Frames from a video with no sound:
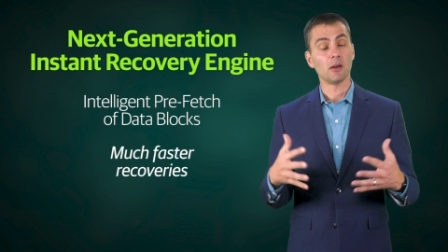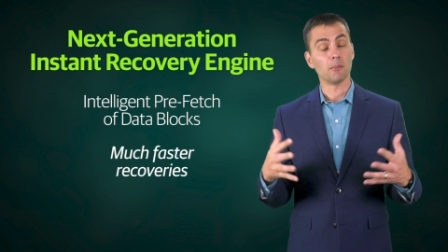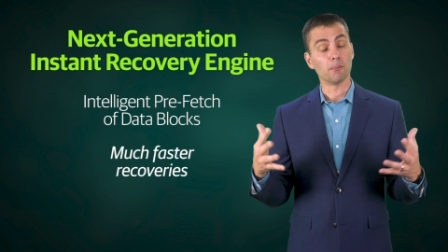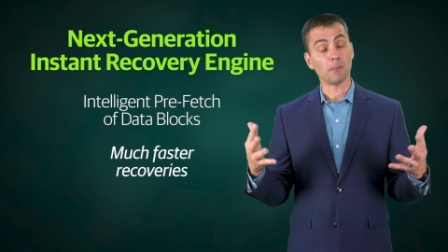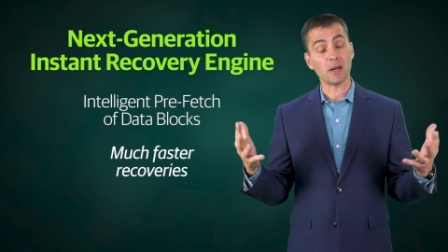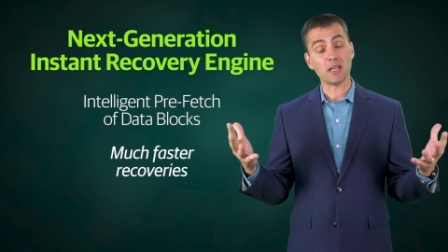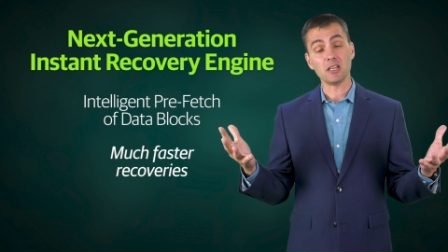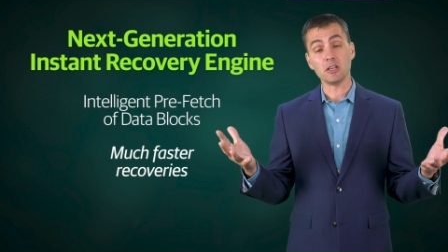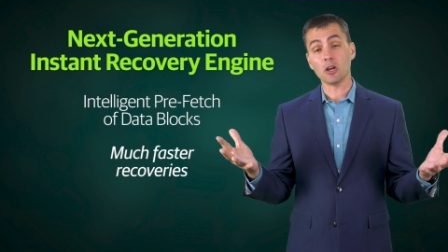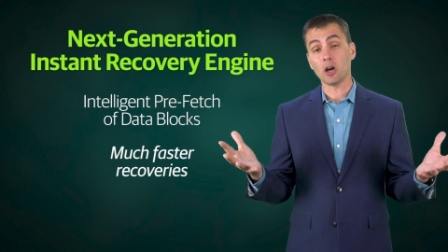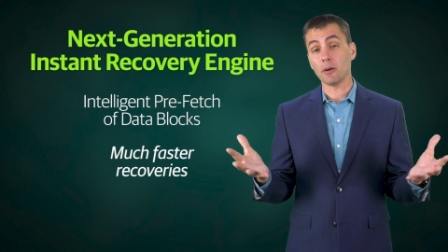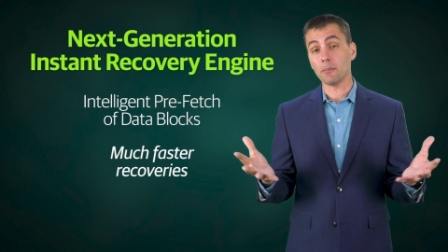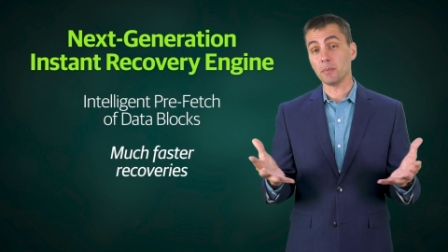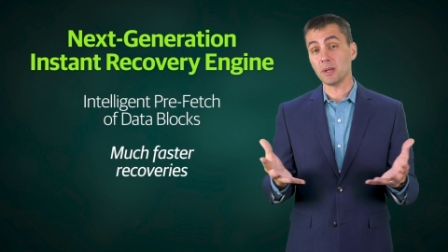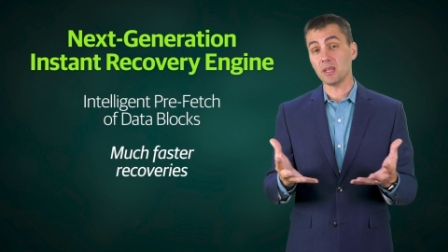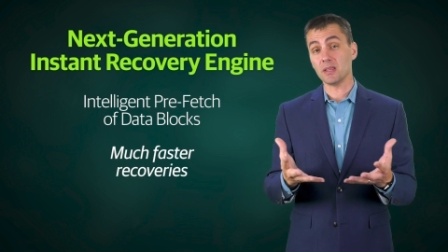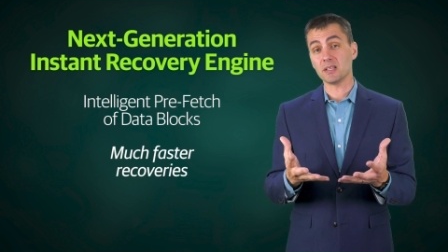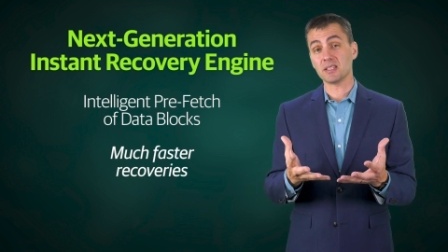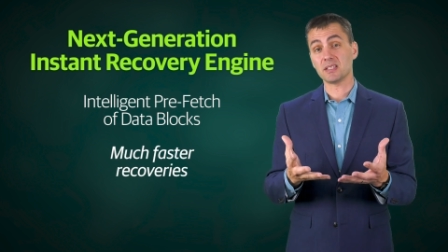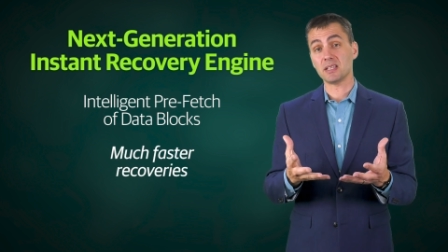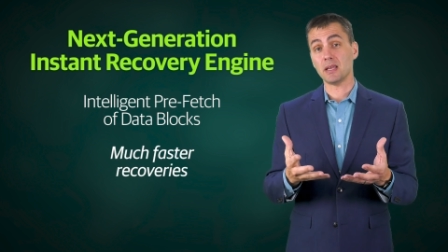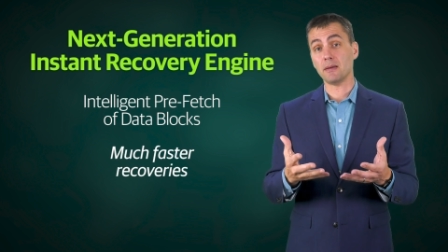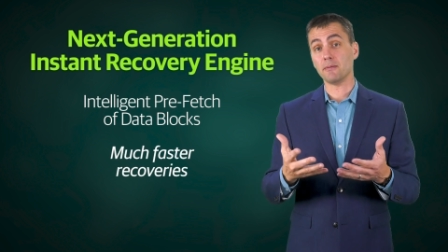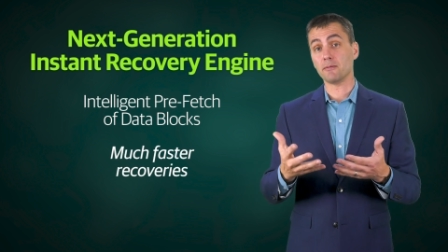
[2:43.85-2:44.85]
Might not be
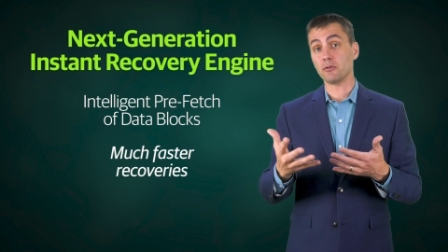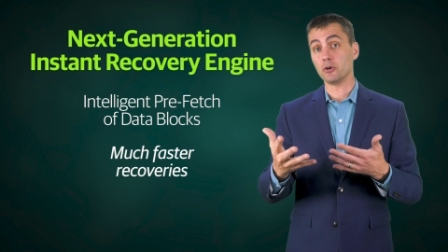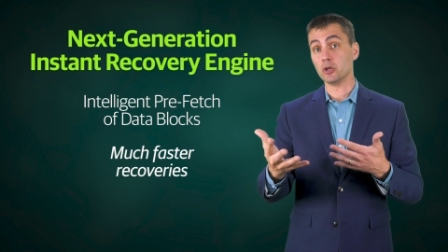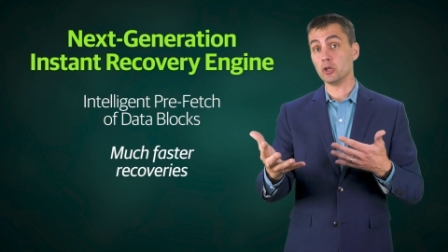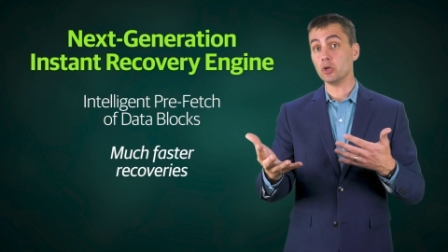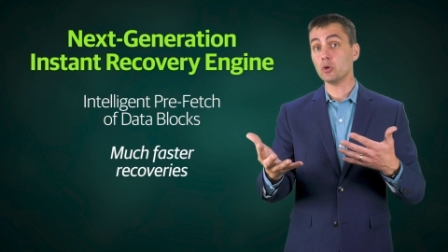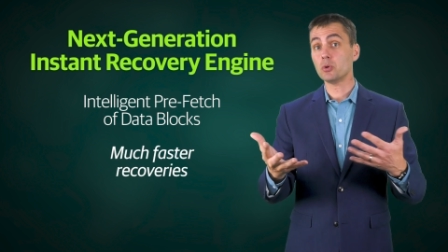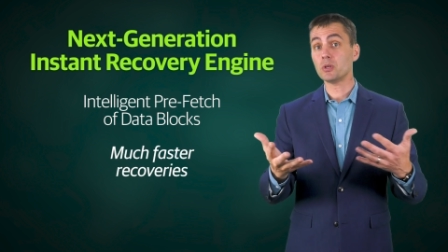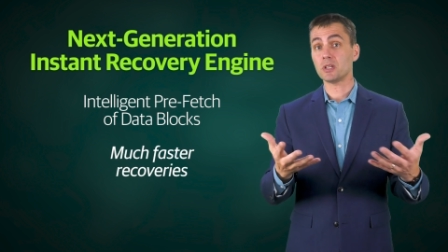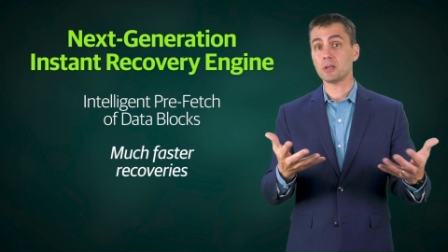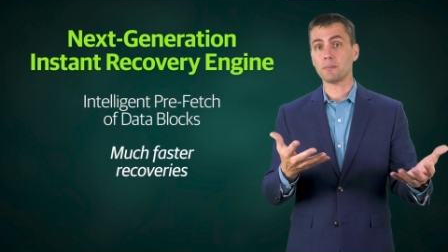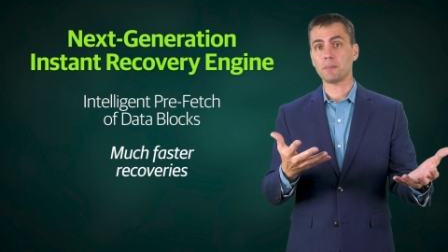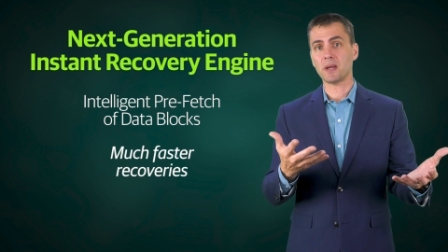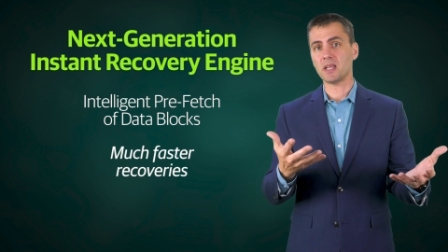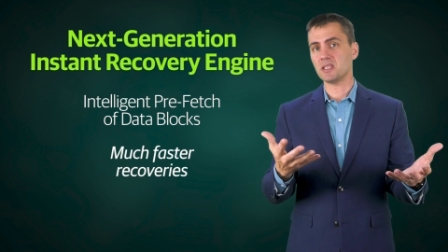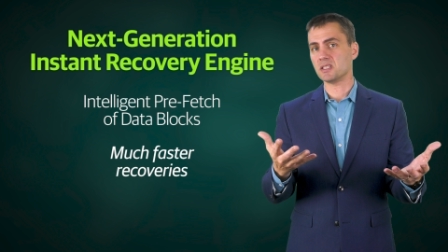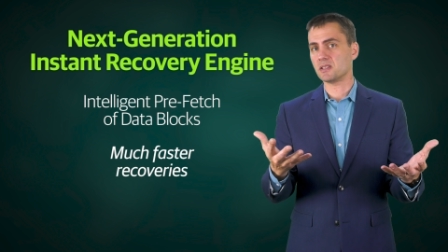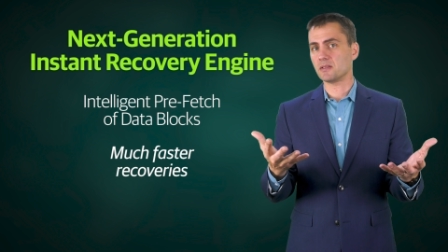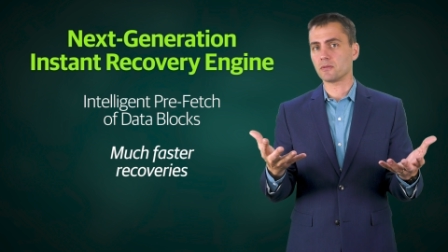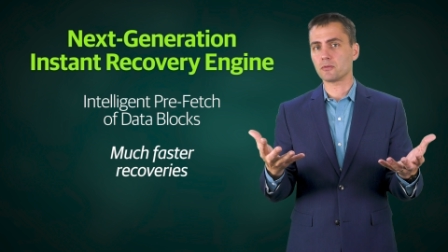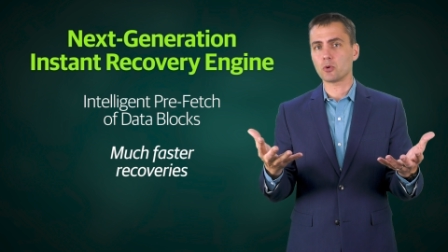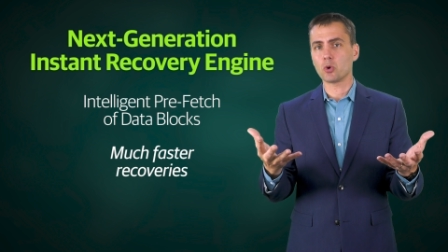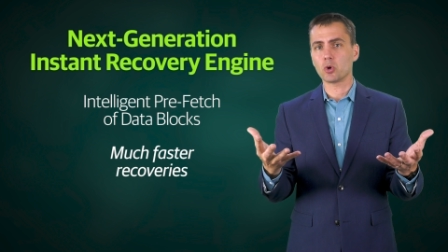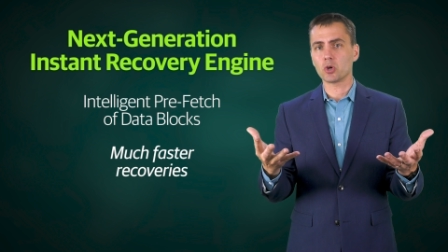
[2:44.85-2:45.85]
the same for you. It
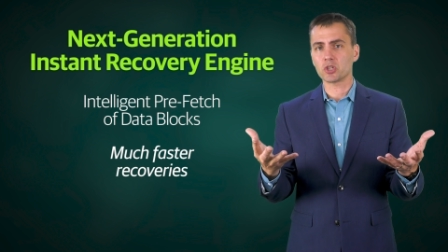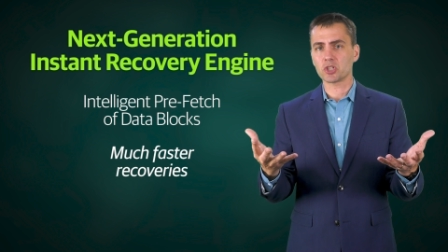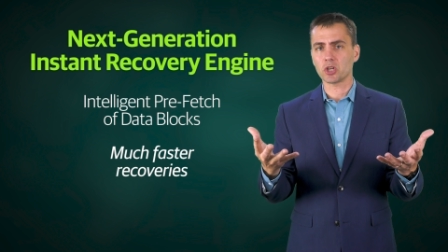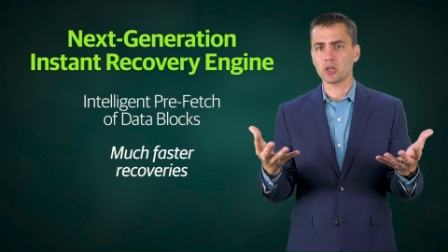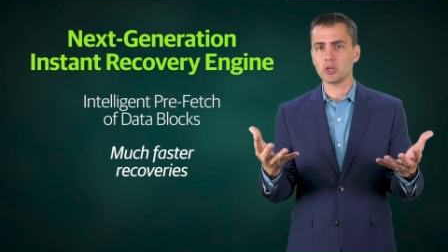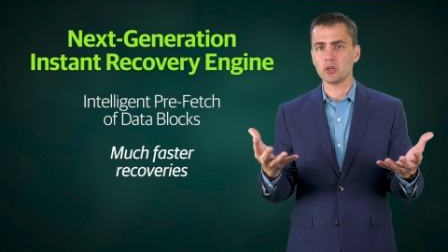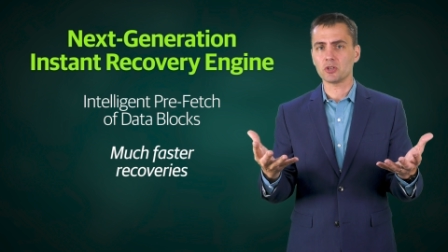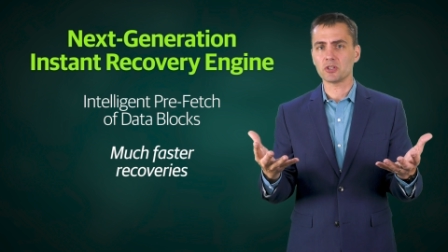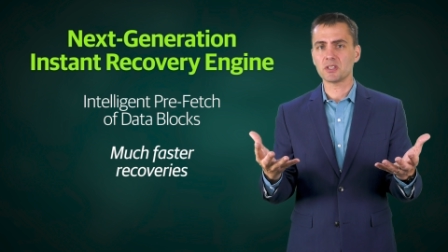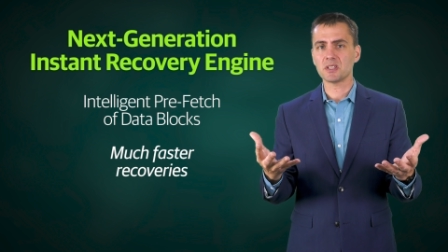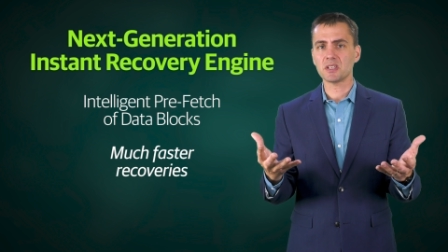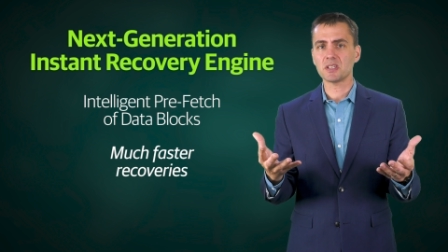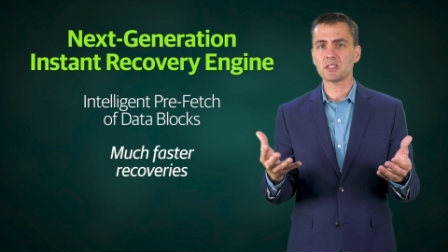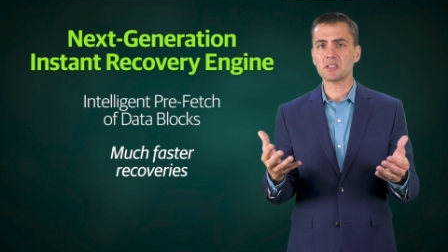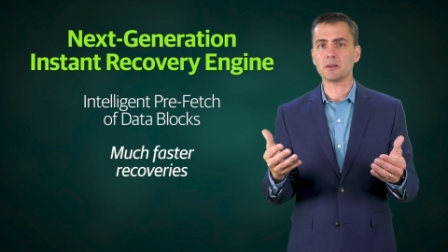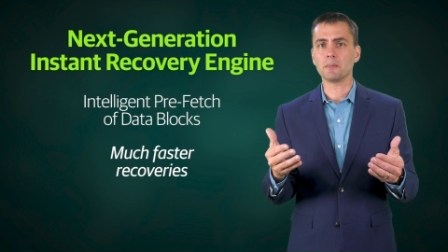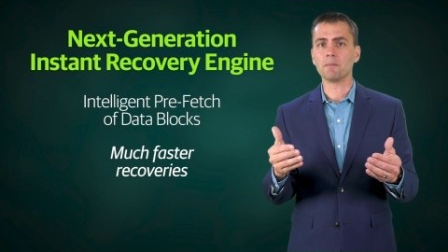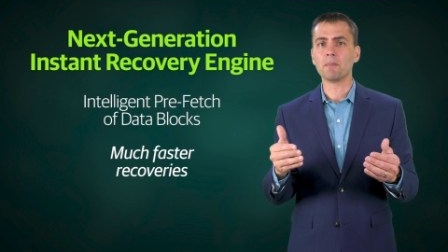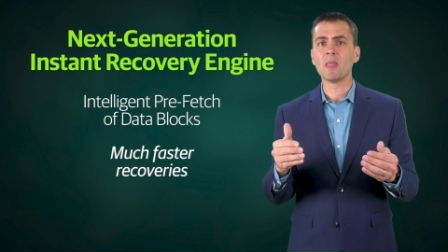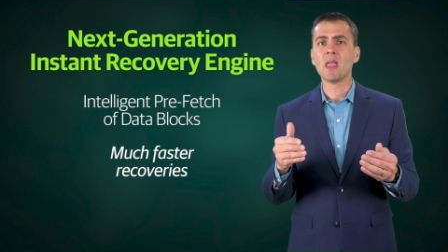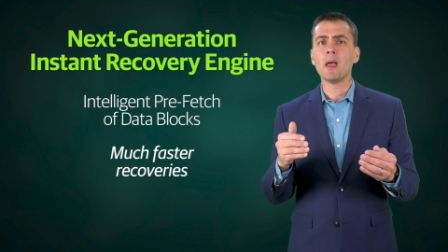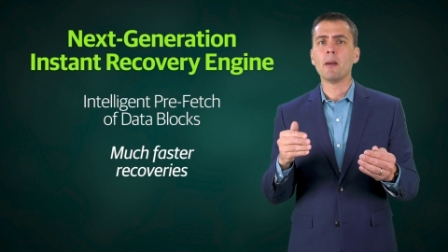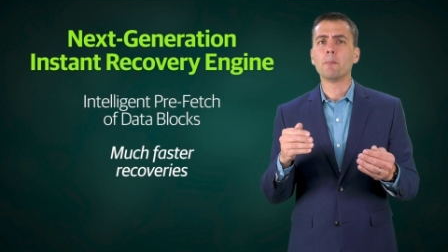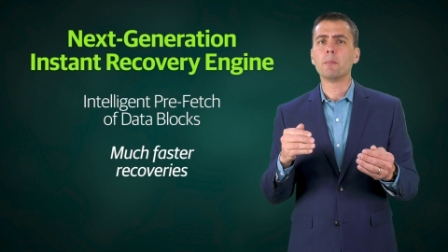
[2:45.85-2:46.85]
depends, of course, on your
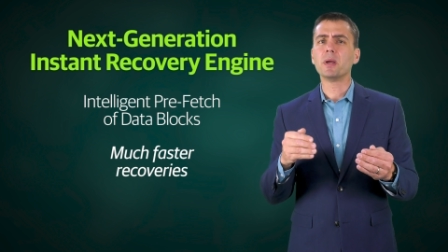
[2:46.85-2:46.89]
system.